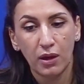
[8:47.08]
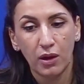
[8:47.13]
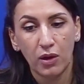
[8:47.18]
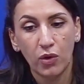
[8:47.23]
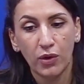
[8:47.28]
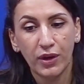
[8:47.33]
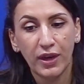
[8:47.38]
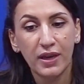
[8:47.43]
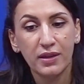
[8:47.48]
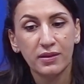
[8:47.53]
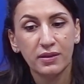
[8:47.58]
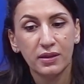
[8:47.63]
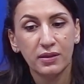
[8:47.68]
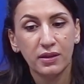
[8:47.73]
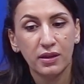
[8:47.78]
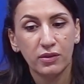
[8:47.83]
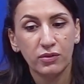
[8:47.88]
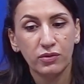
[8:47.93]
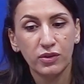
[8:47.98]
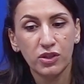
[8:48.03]
located
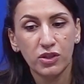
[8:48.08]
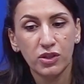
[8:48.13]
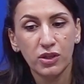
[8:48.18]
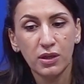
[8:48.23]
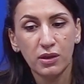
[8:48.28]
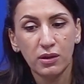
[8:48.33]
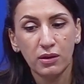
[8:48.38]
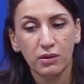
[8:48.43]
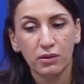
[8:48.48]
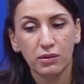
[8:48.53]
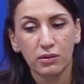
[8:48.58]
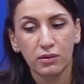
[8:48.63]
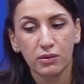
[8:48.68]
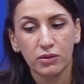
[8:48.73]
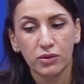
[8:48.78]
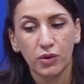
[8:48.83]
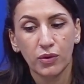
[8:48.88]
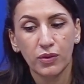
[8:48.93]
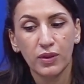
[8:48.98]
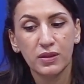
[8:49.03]
in Vichy.
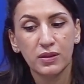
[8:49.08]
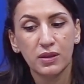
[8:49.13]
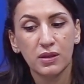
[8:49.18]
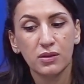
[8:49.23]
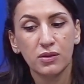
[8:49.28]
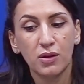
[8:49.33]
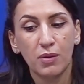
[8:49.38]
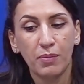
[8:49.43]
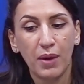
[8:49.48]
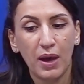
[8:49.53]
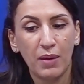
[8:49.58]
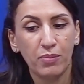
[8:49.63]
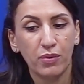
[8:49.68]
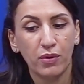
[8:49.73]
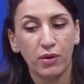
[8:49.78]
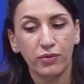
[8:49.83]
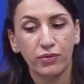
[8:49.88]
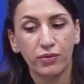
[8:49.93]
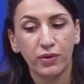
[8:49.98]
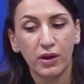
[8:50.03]
So this is the map
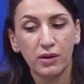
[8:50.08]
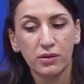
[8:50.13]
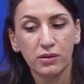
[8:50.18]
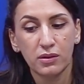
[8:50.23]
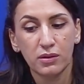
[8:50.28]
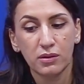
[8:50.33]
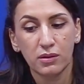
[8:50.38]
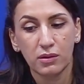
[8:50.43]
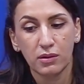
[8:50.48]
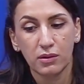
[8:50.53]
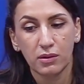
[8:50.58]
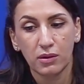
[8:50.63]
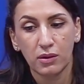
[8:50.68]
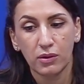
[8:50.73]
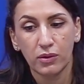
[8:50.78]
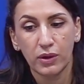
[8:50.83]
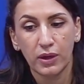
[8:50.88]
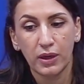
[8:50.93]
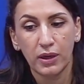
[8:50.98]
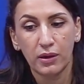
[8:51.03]
of France,
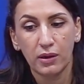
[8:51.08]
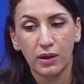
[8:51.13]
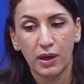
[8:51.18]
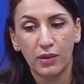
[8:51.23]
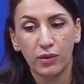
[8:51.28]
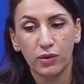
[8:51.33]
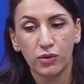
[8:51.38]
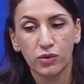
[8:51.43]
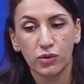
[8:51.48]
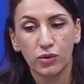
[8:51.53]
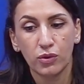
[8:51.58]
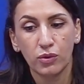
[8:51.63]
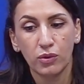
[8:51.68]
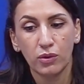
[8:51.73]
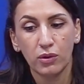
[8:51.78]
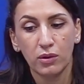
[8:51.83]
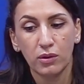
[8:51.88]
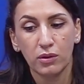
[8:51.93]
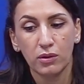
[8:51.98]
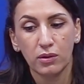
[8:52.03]
okay, and the
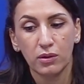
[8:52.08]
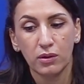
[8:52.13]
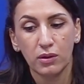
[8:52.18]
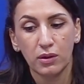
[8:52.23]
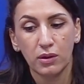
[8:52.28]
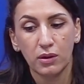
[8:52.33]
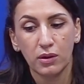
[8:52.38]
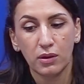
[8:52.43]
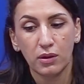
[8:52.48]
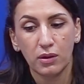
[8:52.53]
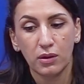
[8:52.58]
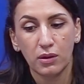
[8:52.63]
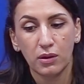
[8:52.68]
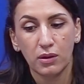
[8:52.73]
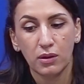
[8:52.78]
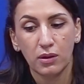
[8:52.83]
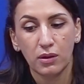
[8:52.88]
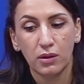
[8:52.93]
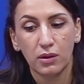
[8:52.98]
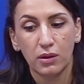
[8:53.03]
school
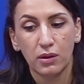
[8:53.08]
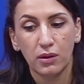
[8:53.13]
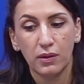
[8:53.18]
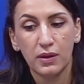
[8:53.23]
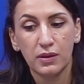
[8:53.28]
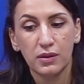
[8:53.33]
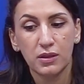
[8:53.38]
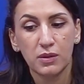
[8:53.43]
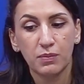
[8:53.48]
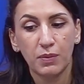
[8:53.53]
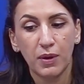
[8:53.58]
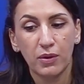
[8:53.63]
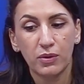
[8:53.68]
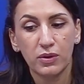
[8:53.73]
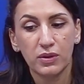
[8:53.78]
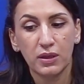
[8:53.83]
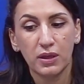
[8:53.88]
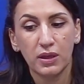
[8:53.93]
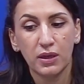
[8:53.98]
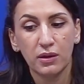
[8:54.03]
this is
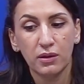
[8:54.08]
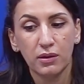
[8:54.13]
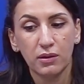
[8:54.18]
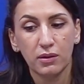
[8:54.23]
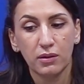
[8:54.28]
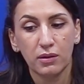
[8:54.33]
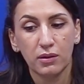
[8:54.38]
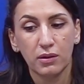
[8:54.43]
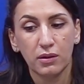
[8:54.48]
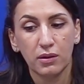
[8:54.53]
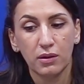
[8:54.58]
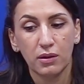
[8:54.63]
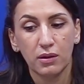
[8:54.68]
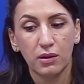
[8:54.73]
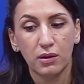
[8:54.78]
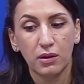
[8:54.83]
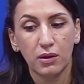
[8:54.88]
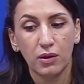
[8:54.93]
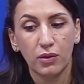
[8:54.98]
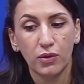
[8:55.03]
Paris here.
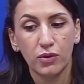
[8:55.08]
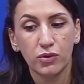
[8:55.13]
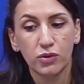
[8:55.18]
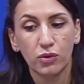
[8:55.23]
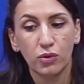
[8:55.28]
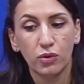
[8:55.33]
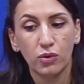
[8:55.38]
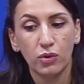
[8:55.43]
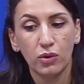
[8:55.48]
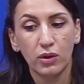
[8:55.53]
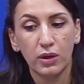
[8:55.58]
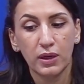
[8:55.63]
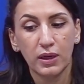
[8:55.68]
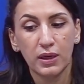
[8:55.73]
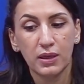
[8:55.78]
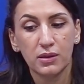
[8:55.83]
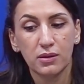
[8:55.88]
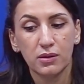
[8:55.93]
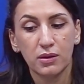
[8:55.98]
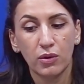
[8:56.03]
The school
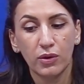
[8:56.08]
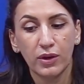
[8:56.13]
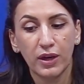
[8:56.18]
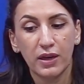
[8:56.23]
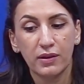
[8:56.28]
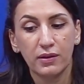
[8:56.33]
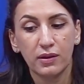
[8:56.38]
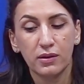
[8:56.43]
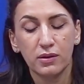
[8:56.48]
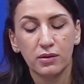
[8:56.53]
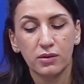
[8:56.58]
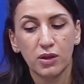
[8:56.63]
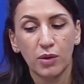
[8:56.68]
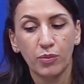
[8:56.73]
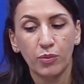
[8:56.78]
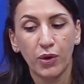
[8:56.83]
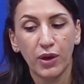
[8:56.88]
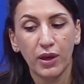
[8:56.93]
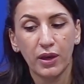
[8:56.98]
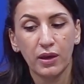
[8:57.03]
is located
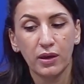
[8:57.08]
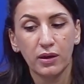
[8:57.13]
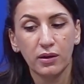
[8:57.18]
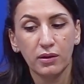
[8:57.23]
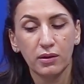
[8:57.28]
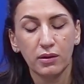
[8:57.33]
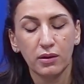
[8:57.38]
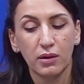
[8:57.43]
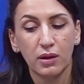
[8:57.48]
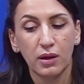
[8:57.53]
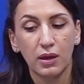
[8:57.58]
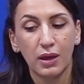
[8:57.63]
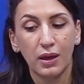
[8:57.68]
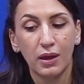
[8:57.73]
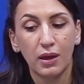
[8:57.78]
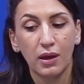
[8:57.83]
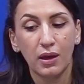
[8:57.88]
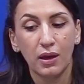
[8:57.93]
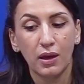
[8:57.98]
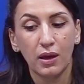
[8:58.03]
somewhere here.
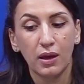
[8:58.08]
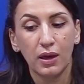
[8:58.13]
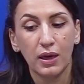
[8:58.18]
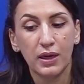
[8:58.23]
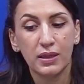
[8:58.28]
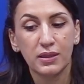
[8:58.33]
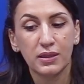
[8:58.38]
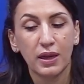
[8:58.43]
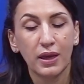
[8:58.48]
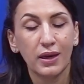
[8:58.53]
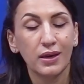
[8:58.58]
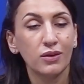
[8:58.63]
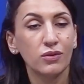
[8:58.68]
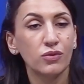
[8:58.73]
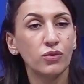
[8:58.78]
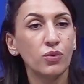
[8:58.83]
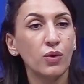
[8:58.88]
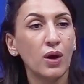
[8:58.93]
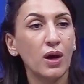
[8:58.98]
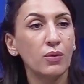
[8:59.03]
It's like
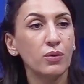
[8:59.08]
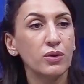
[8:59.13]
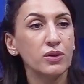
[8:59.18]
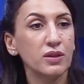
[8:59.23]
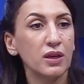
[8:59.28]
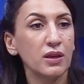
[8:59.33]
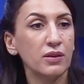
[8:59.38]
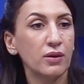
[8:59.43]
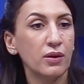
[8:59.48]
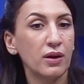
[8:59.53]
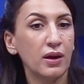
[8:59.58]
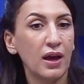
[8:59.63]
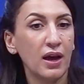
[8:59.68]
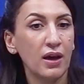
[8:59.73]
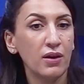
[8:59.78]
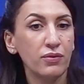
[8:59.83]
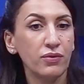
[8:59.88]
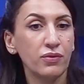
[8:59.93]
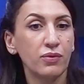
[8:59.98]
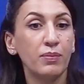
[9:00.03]
two hours and a
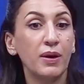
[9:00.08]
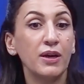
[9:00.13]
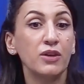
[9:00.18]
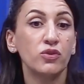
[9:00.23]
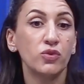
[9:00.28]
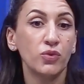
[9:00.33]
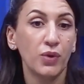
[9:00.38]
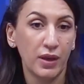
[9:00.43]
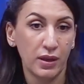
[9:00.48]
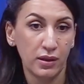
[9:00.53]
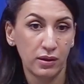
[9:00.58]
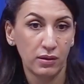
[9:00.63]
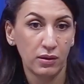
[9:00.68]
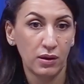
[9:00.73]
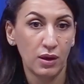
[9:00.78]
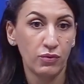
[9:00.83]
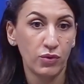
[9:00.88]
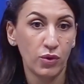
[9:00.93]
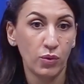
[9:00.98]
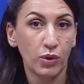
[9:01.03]
half by train
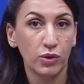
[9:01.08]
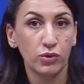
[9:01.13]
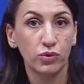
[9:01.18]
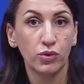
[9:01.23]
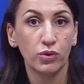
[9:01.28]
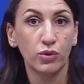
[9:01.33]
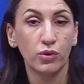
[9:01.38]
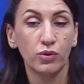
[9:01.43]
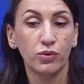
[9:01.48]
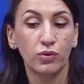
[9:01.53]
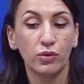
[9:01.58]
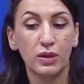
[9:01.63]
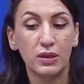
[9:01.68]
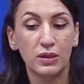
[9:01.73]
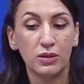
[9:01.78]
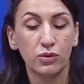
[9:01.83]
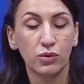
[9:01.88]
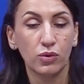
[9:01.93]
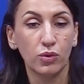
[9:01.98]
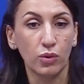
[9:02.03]
if you want to go to
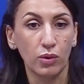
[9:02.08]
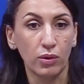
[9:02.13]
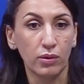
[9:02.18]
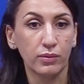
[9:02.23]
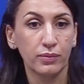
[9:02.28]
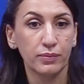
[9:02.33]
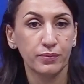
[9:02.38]
this school.